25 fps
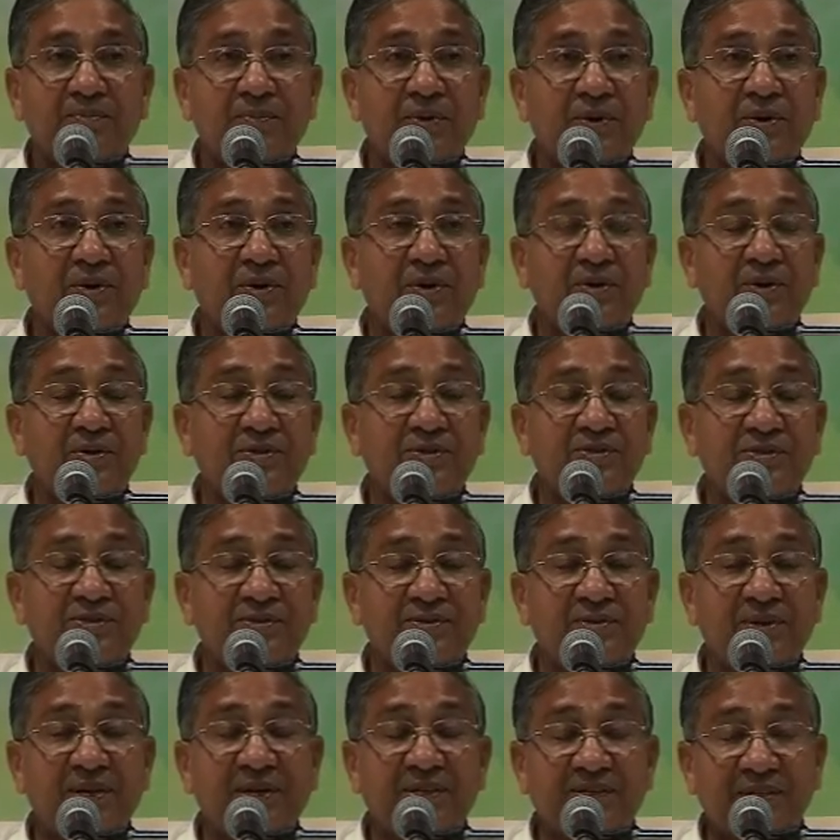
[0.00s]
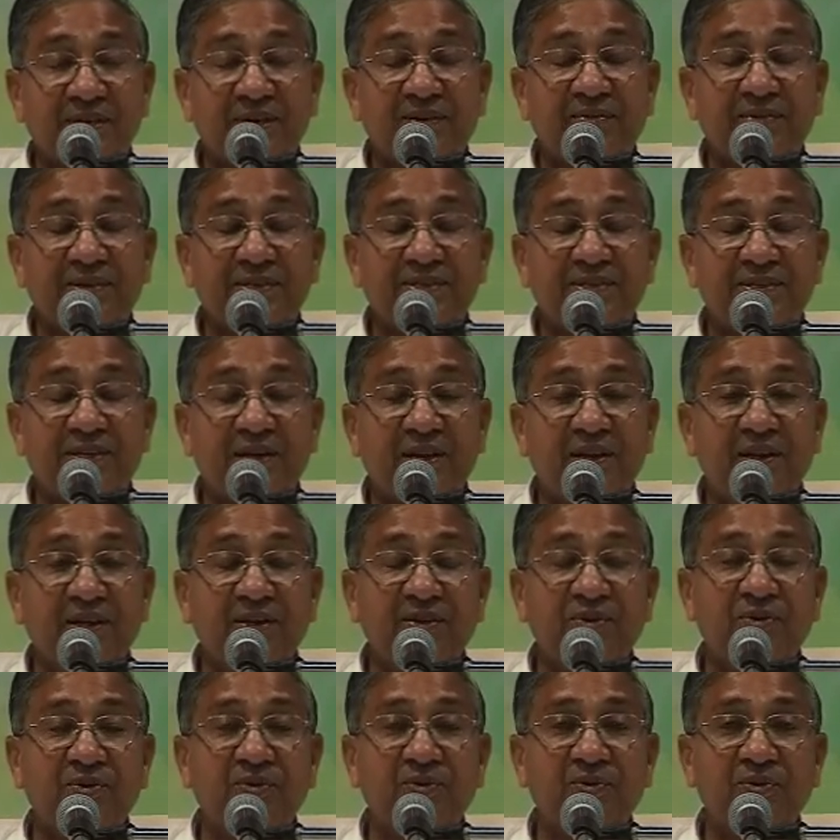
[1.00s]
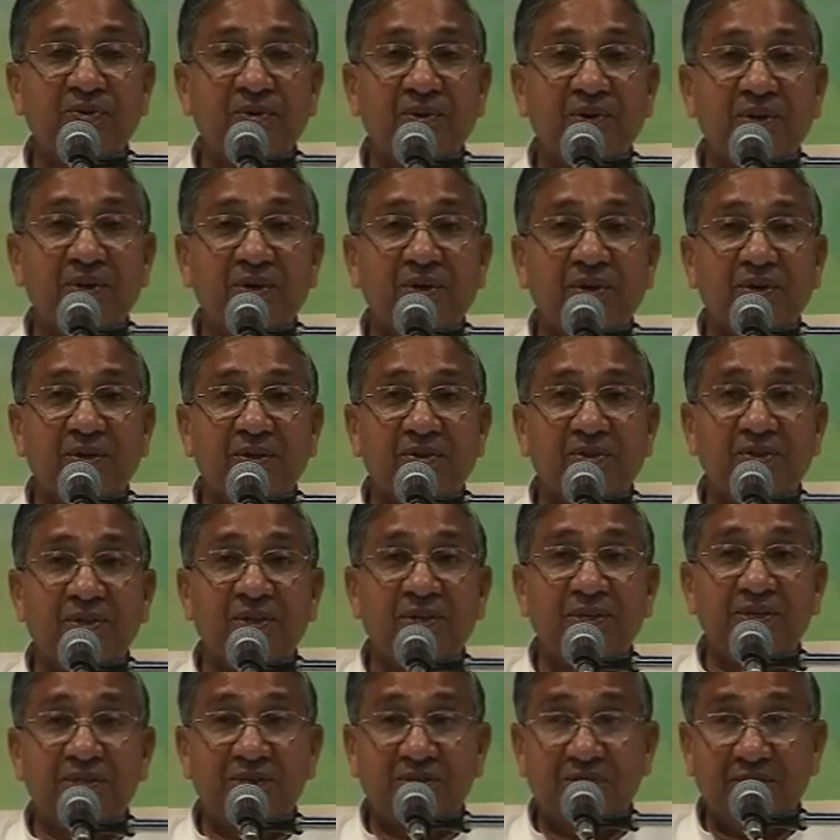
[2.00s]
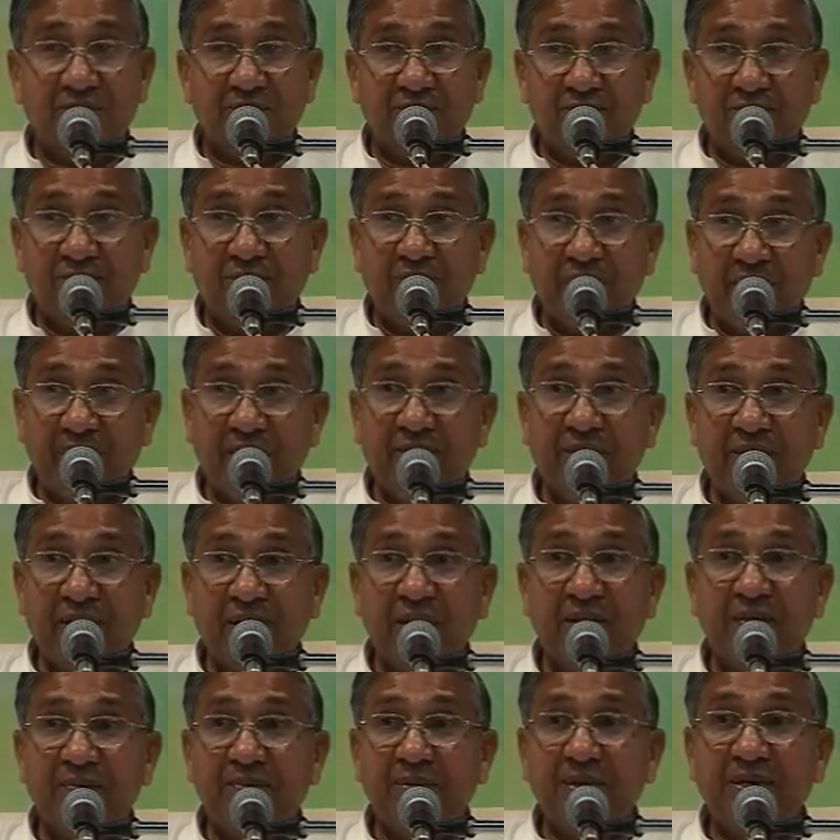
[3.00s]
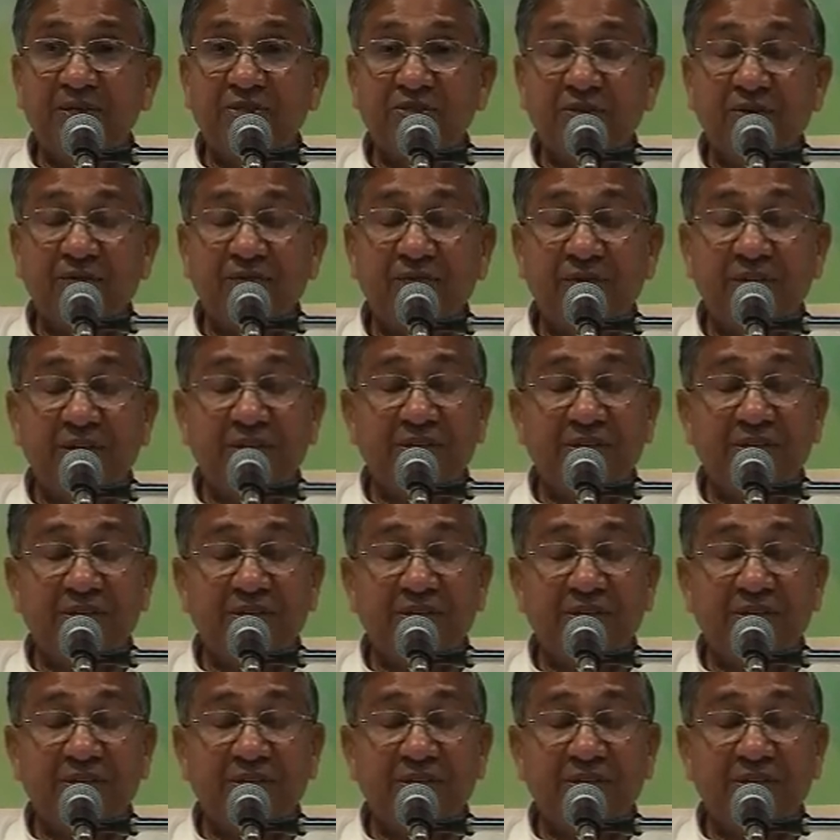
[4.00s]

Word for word: Because as I was telling you, these five elements of